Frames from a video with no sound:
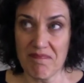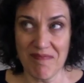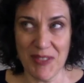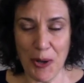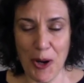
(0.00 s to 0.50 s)

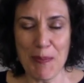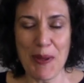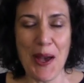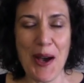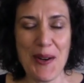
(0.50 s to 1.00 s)

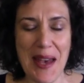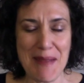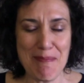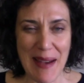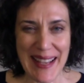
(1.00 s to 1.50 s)
Scorpio,
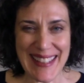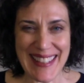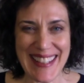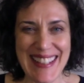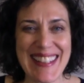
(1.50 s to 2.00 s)
and
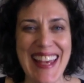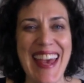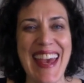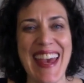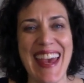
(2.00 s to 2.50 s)
Pisces.
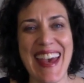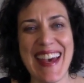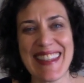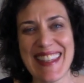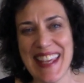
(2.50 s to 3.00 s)

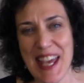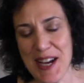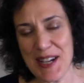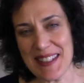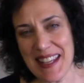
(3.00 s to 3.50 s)
And the
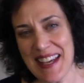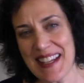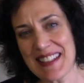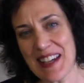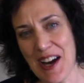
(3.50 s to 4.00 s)
air
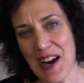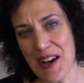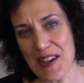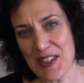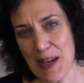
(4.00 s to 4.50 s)
signs
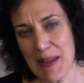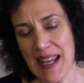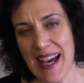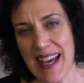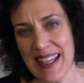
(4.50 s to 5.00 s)
are
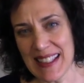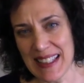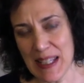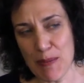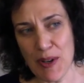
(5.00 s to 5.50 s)
Gemini,
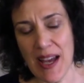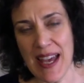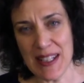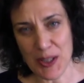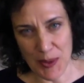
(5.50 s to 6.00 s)
Libra,
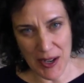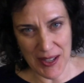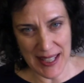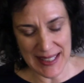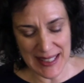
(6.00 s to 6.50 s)
and
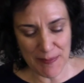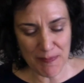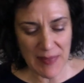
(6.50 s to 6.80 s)
Aquarius.